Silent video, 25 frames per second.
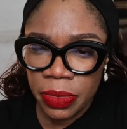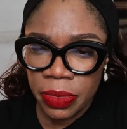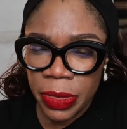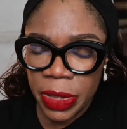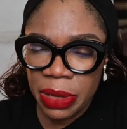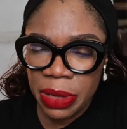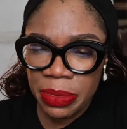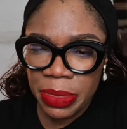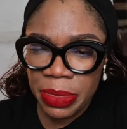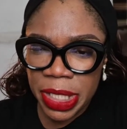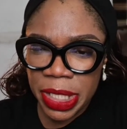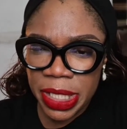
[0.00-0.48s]

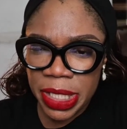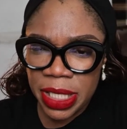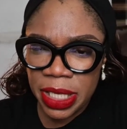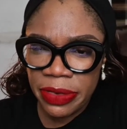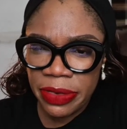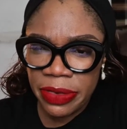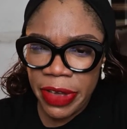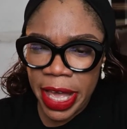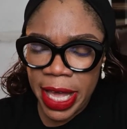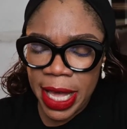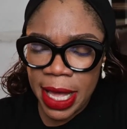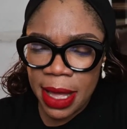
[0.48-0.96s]
Let's see
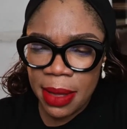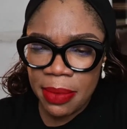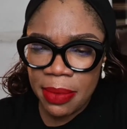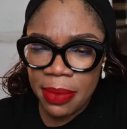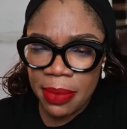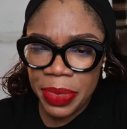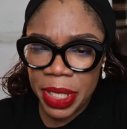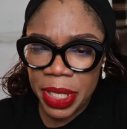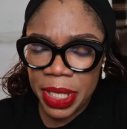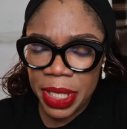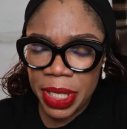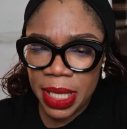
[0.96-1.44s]
if I can
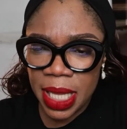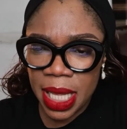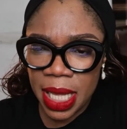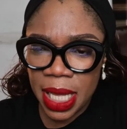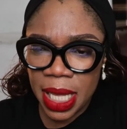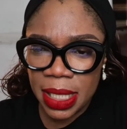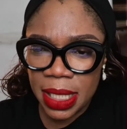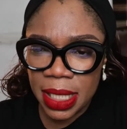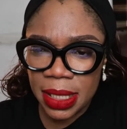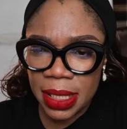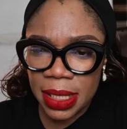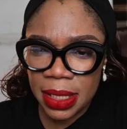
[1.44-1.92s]
pin
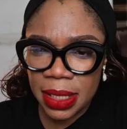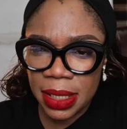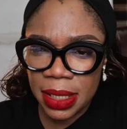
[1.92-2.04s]
that.